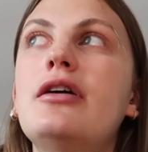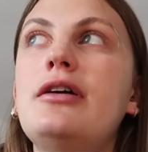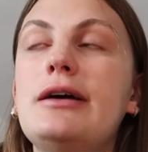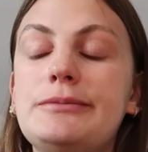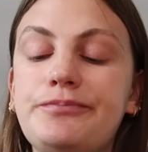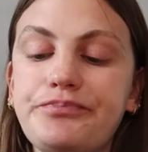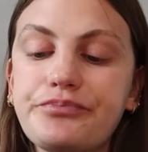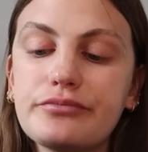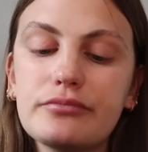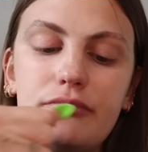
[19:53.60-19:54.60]
Ugh.
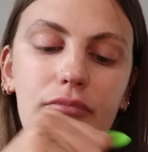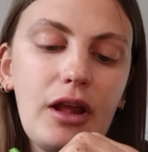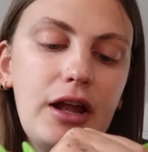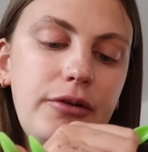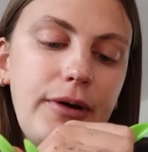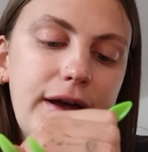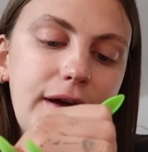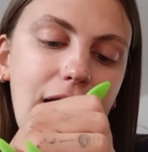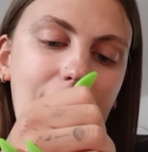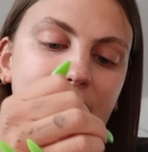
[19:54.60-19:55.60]

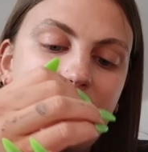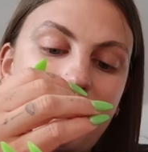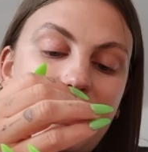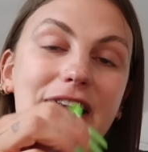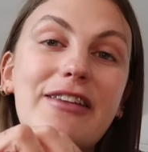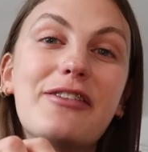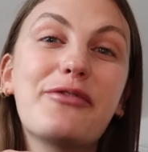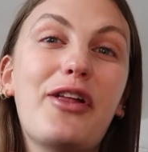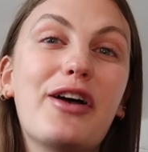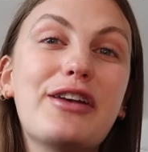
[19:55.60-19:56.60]
Anyway, I am gonna edit this
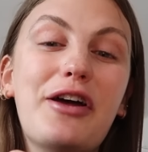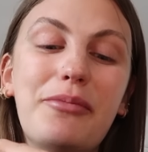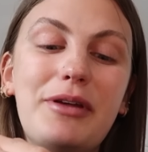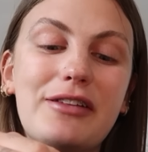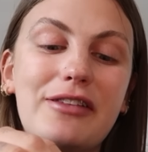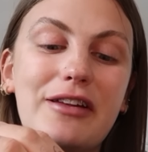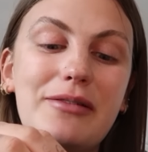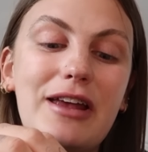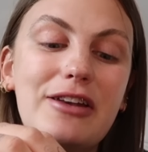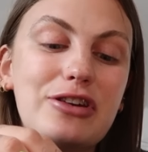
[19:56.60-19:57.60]
vlog now because it's
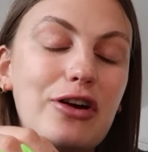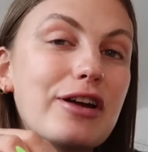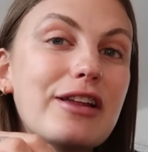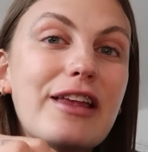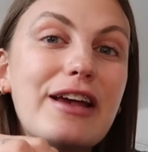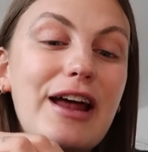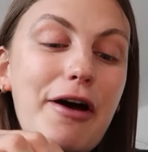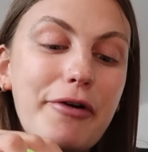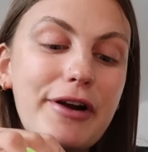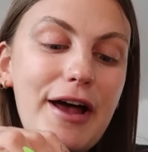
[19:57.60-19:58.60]
gonna get dark in like an
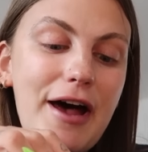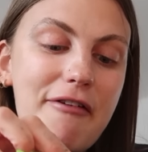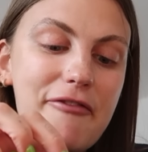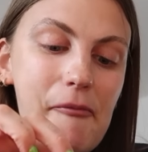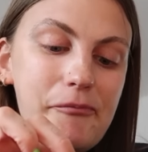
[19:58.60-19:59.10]
hour and a half.